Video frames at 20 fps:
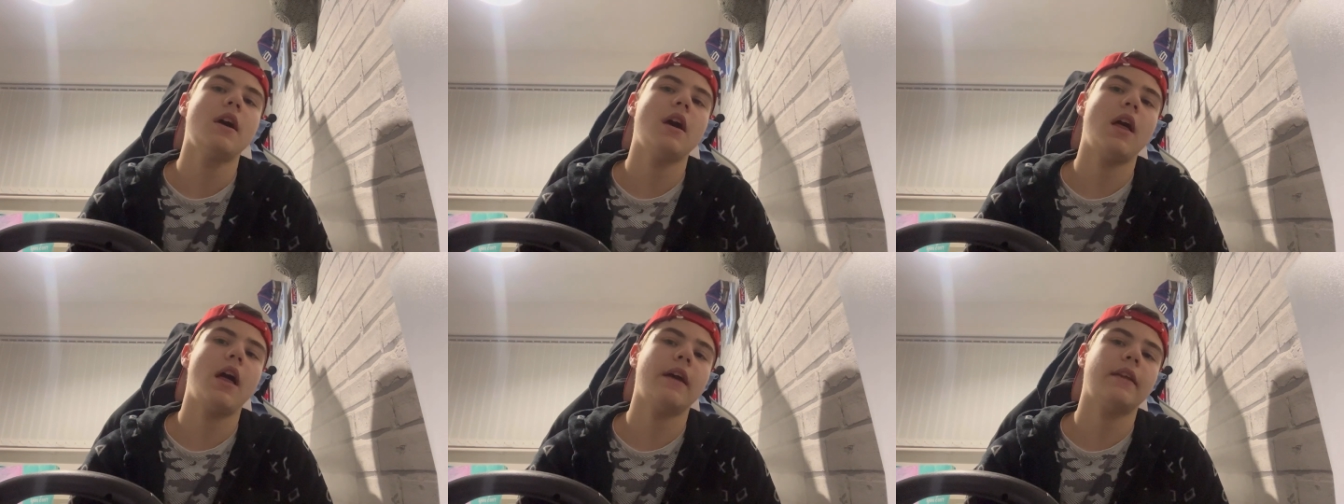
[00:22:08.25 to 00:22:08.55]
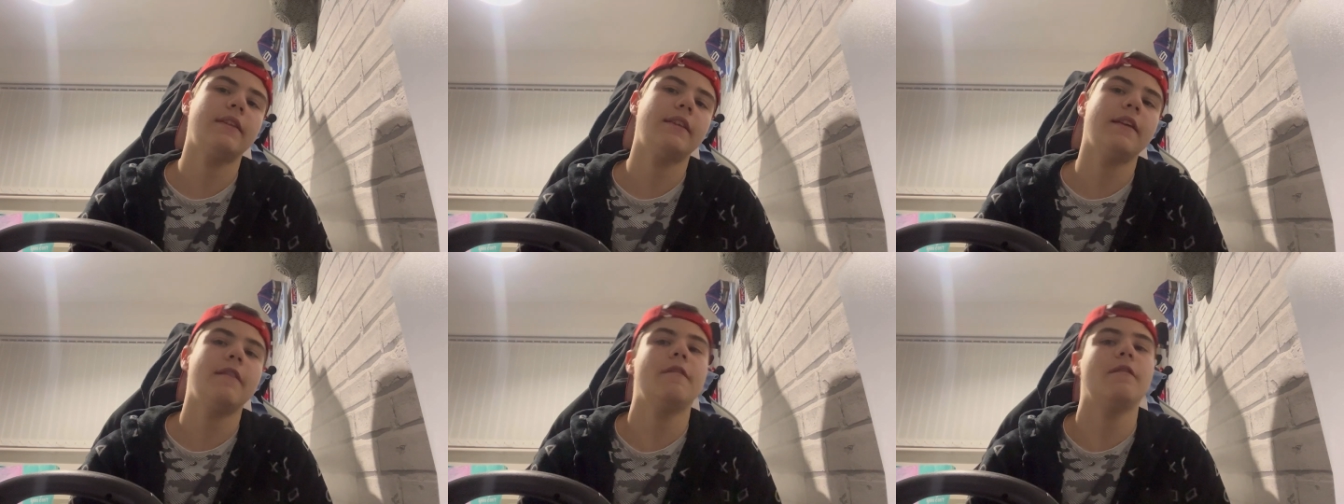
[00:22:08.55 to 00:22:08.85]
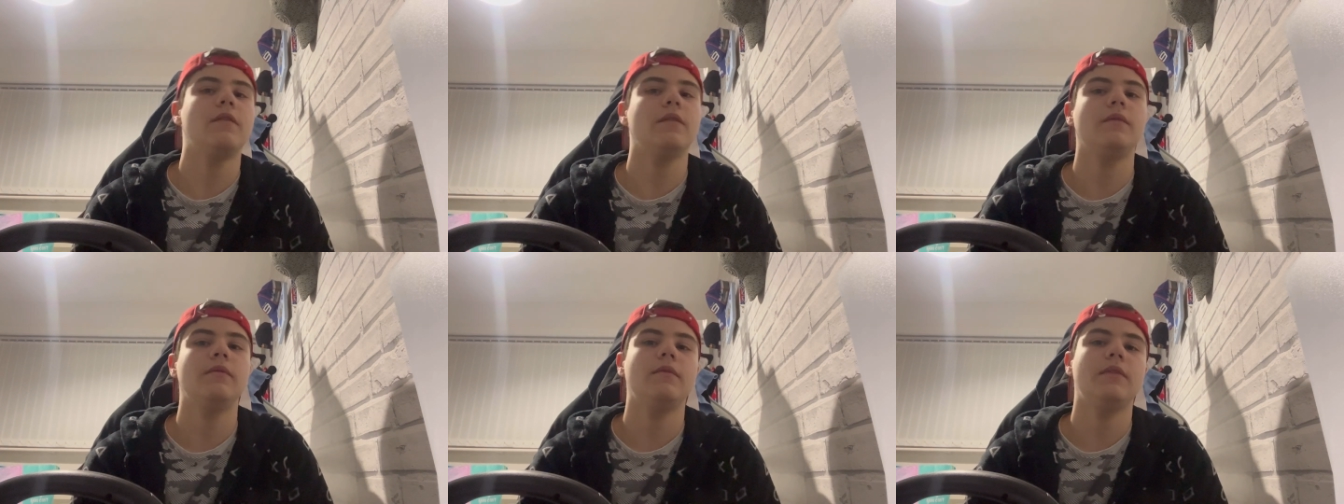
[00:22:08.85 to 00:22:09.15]
Like
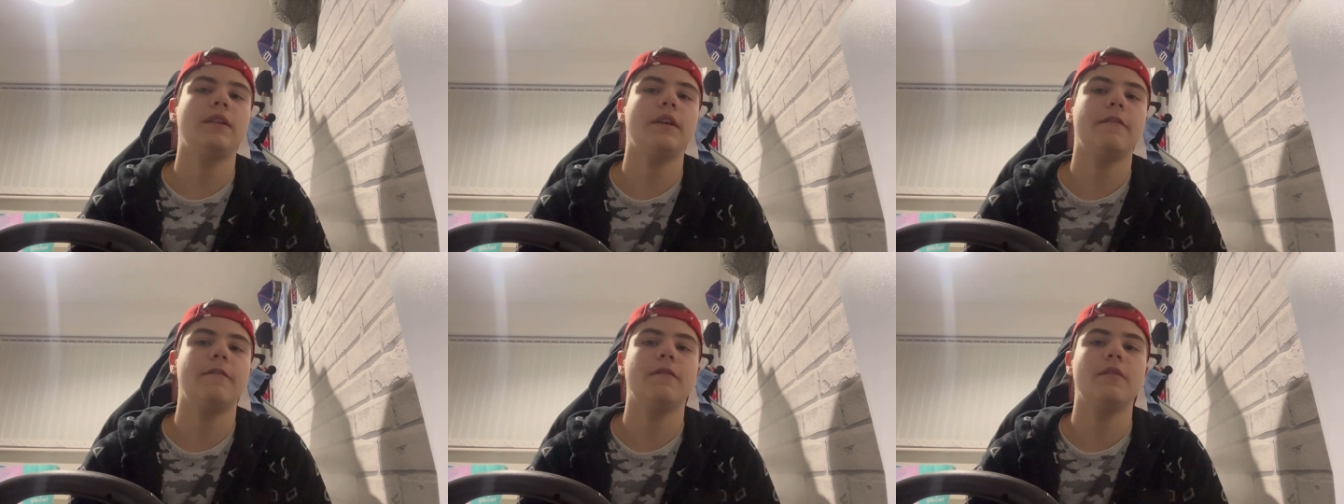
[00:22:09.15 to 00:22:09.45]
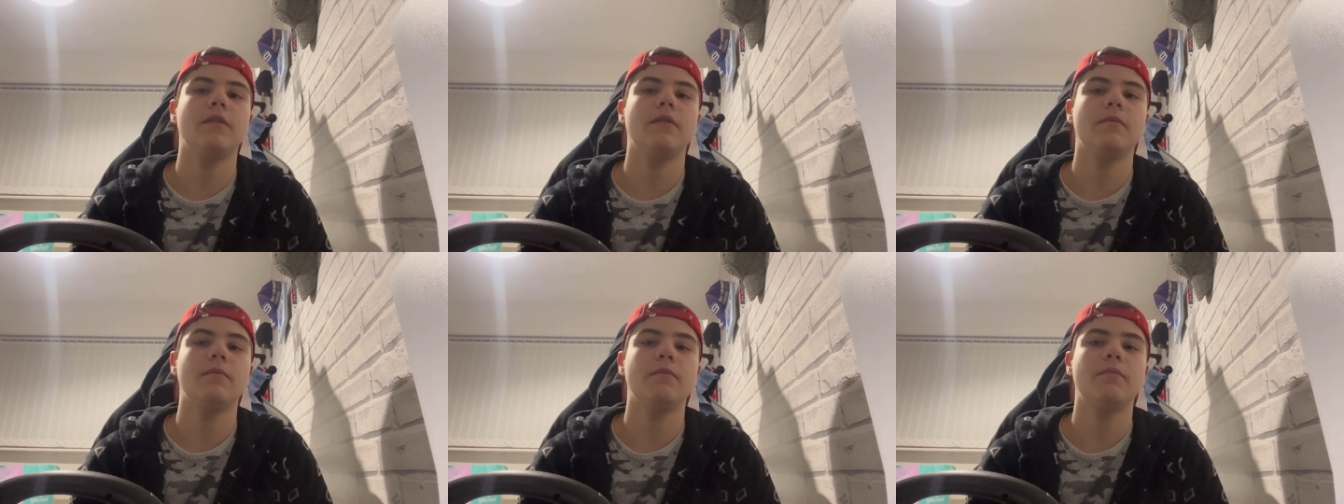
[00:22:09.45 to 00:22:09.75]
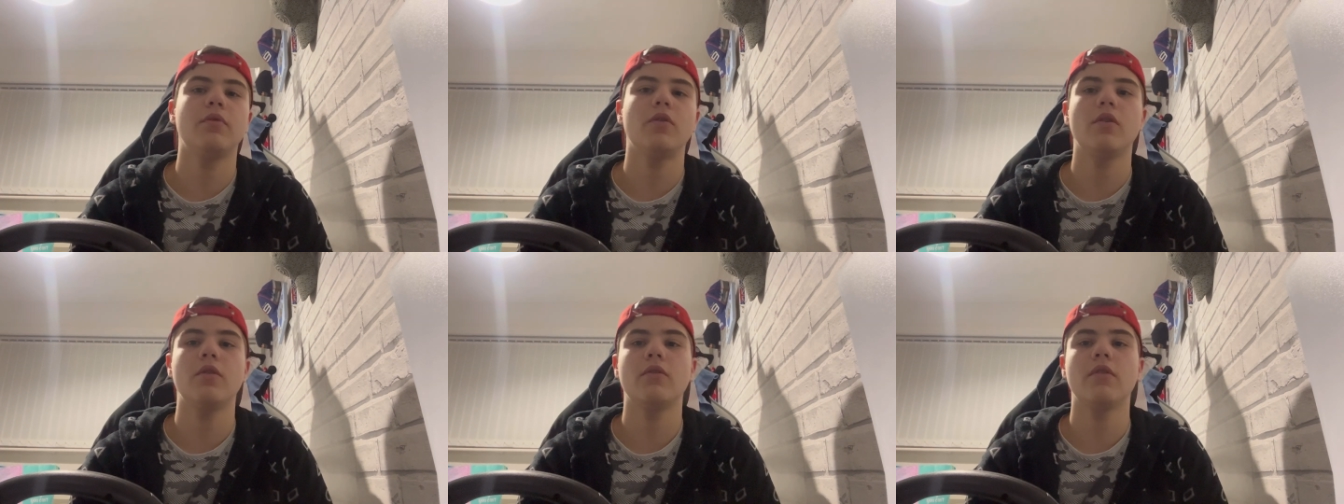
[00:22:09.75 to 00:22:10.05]
different
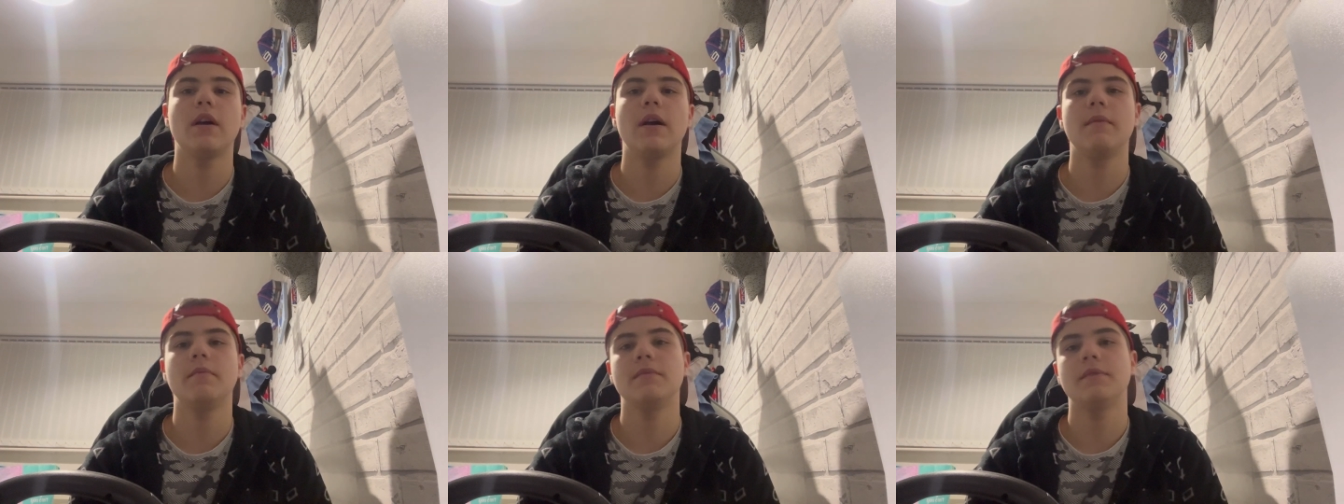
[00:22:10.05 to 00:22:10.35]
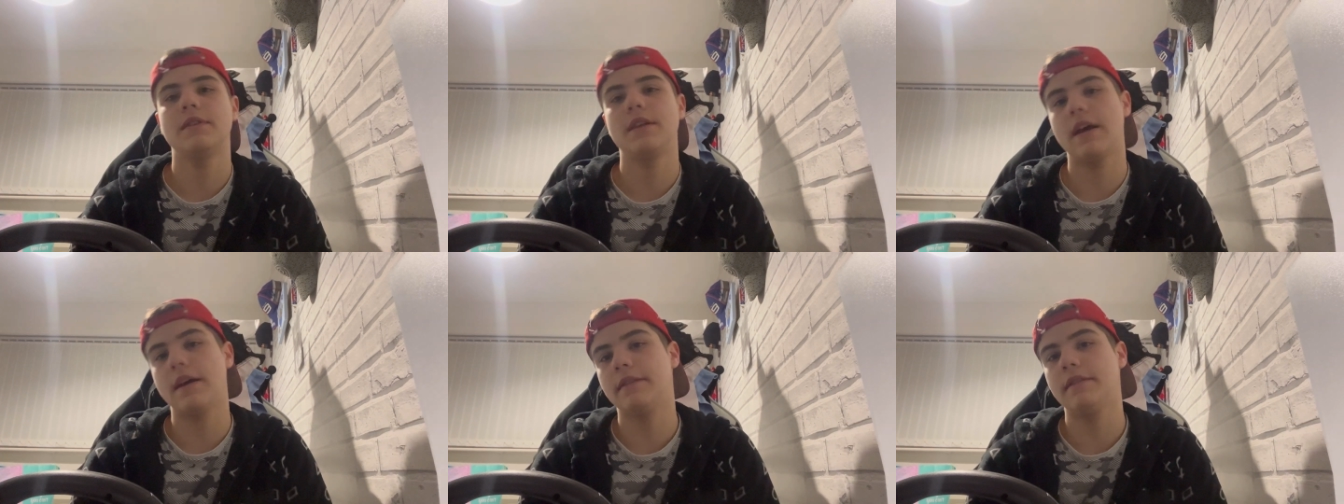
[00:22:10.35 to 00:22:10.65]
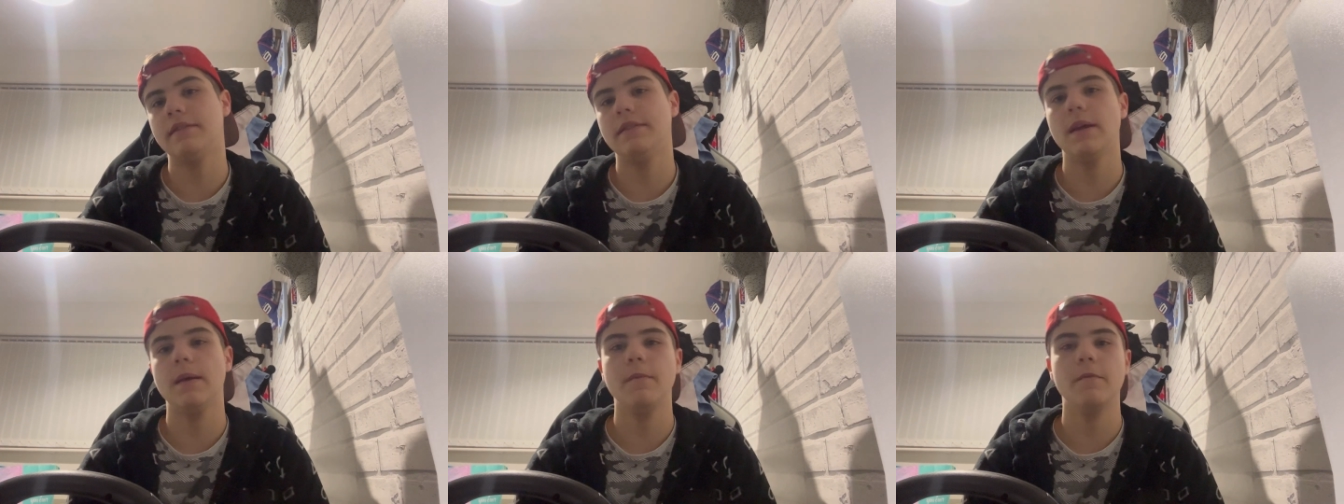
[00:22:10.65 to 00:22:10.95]
programs. They had
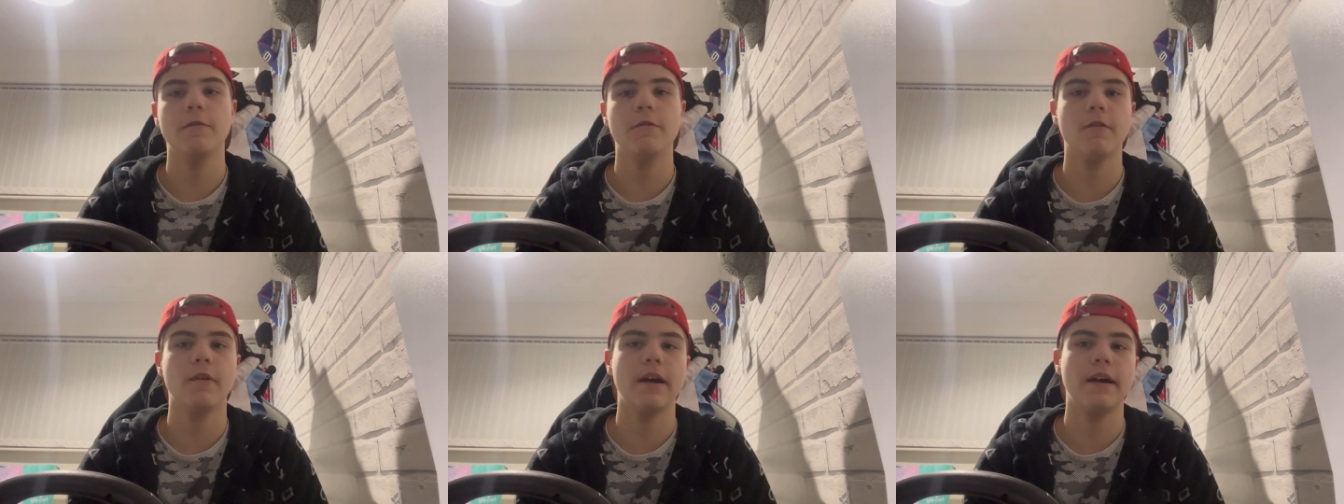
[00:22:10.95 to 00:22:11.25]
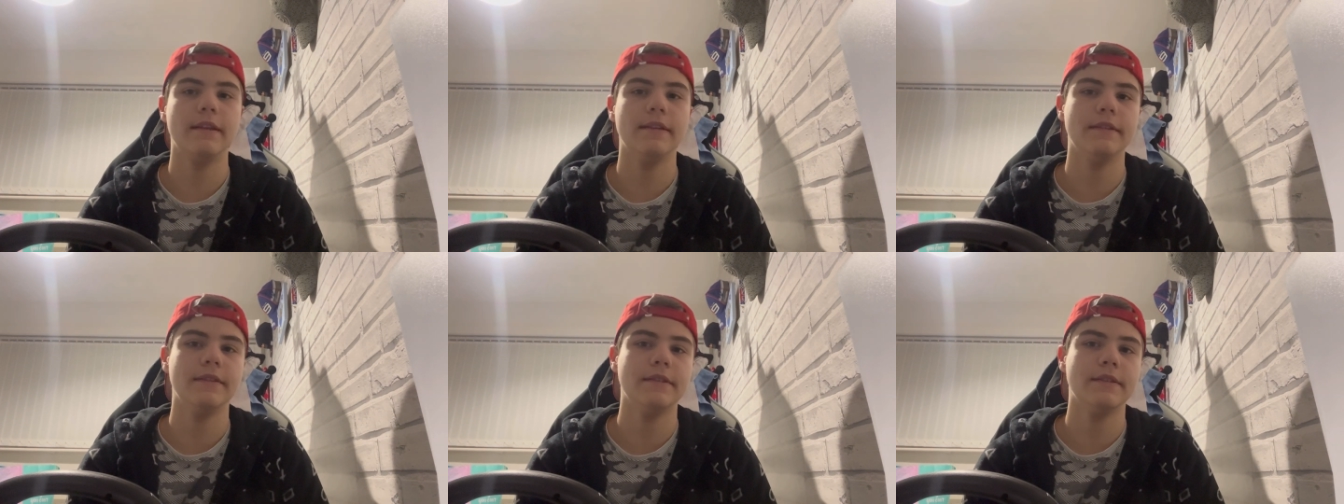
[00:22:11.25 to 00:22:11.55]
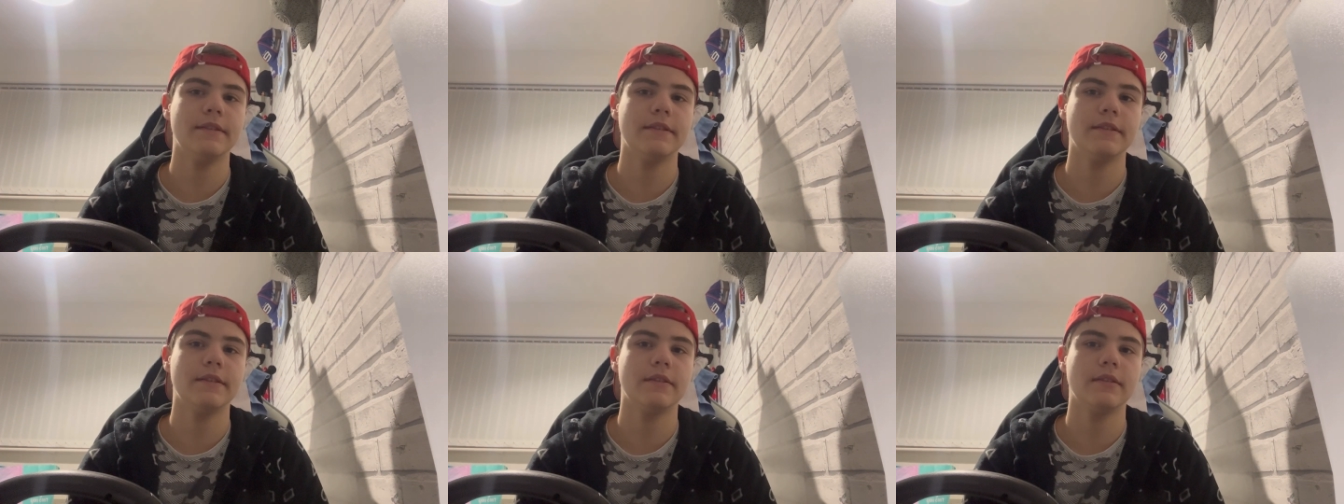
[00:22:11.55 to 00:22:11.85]
the same
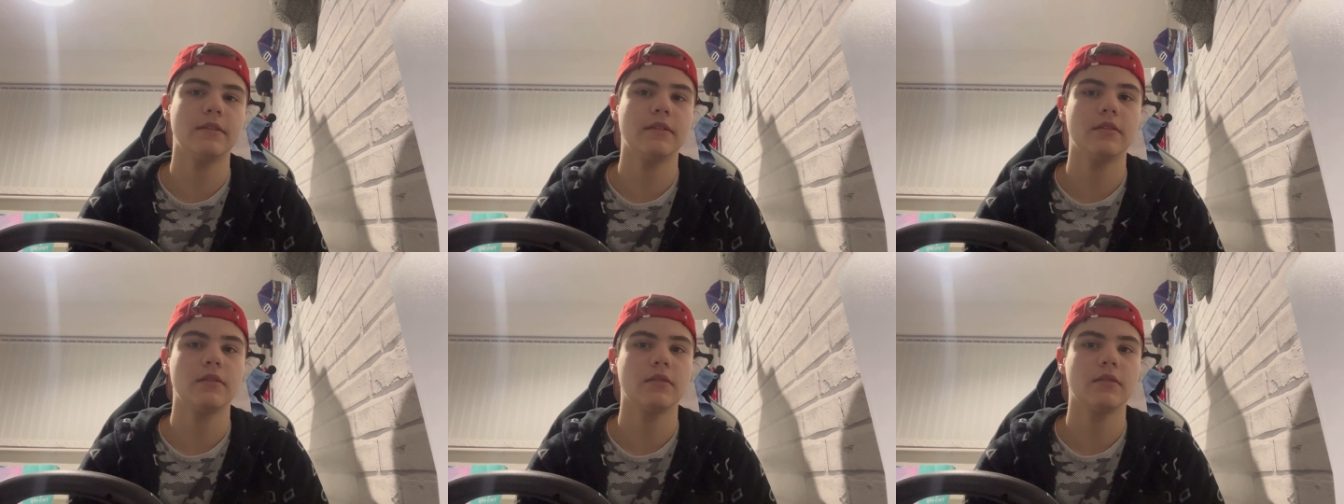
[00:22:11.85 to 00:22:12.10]
friends,